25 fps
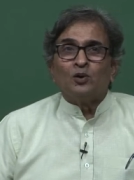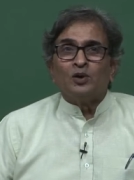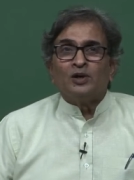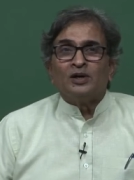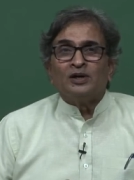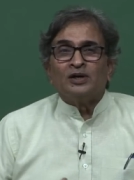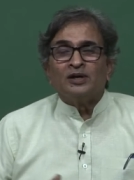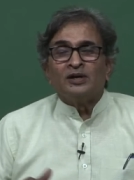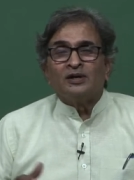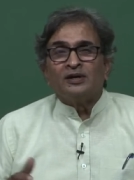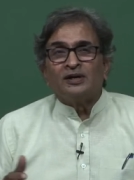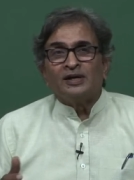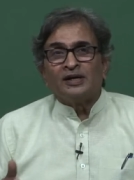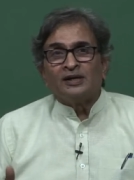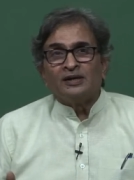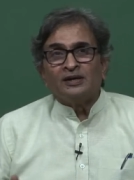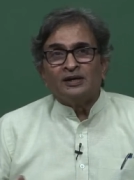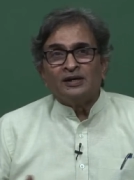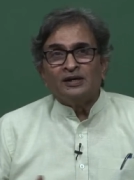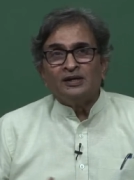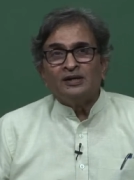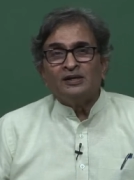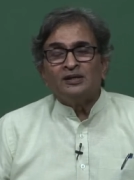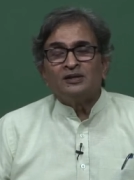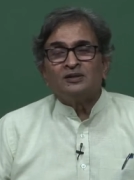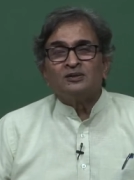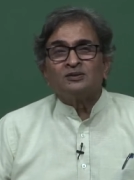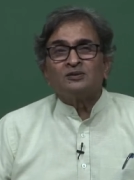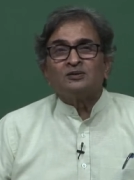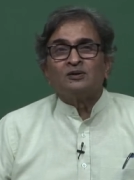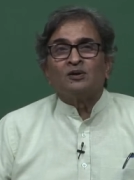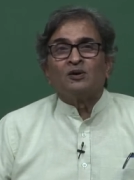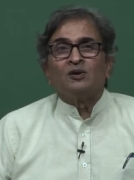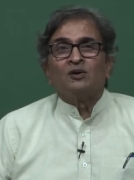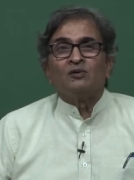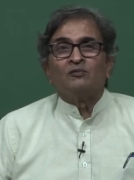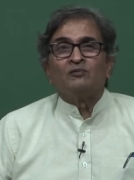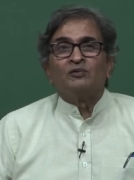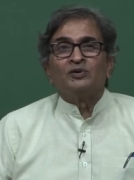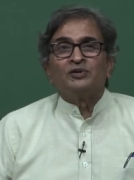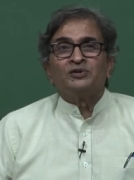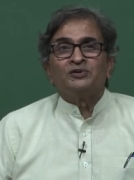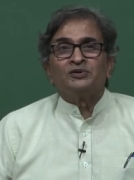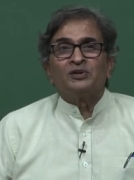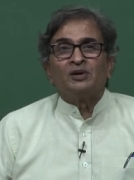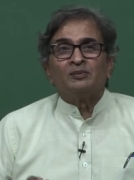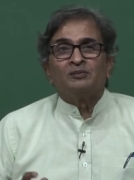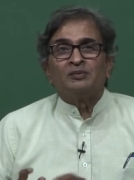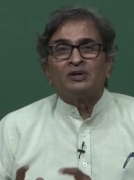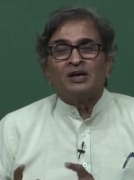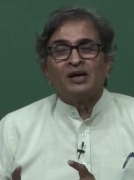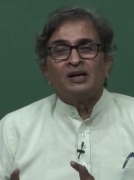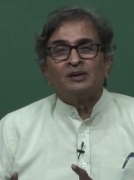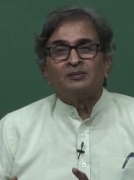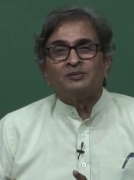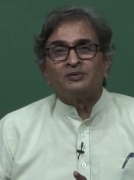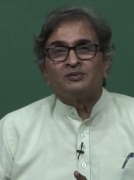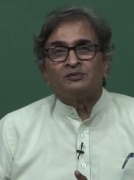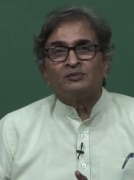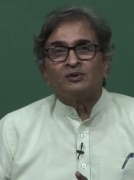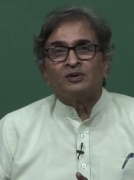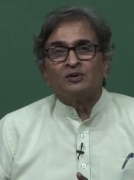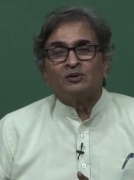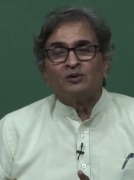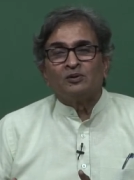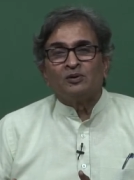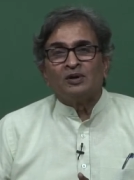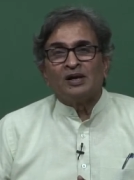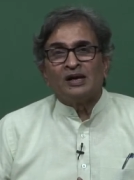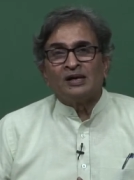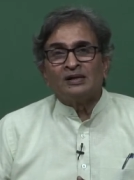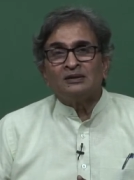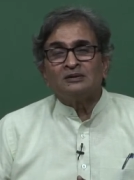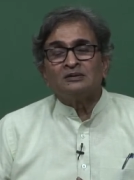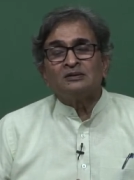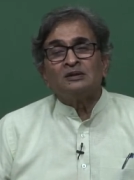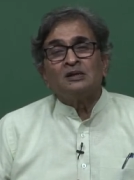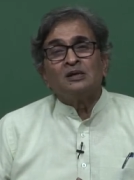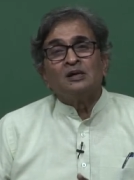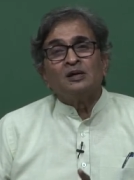liquor techniques or which sometimes were known as